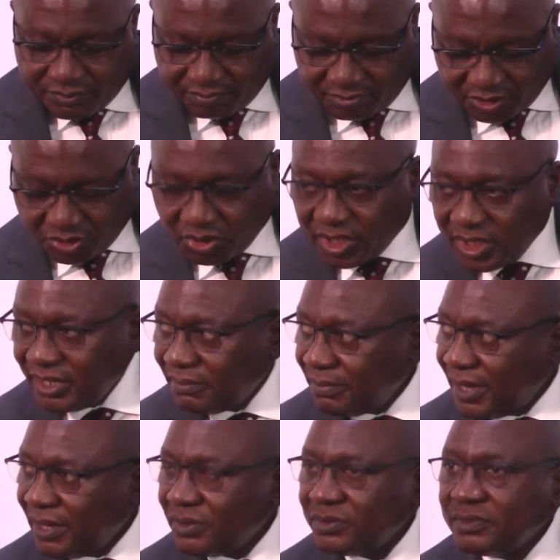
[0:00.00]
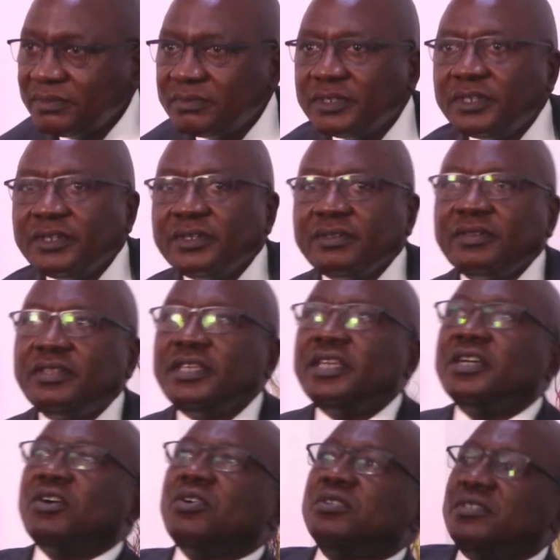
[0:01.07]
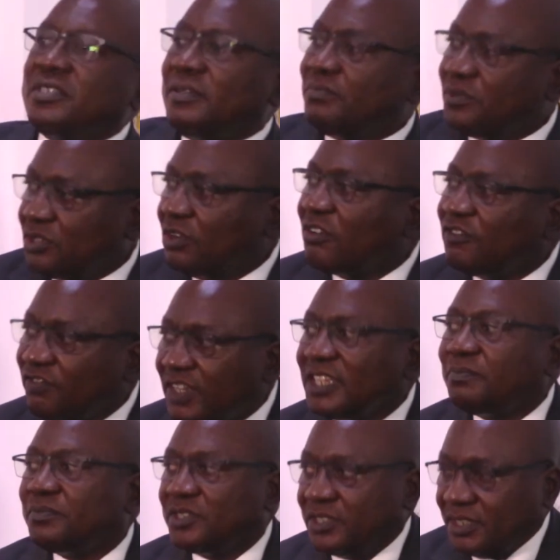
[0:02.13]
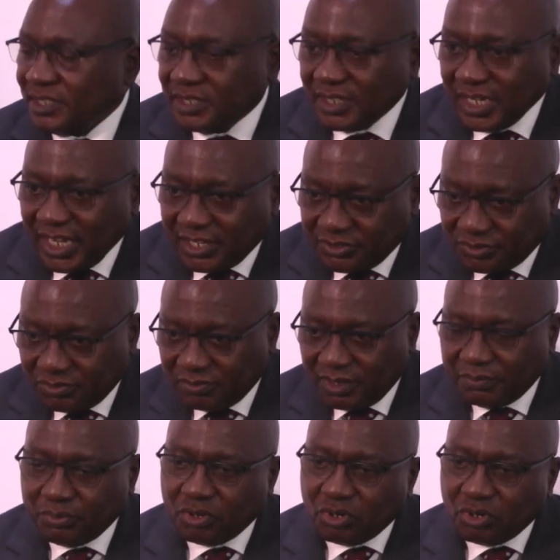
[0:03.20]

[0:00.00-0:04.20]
talking about the concept of flipped classroom approach,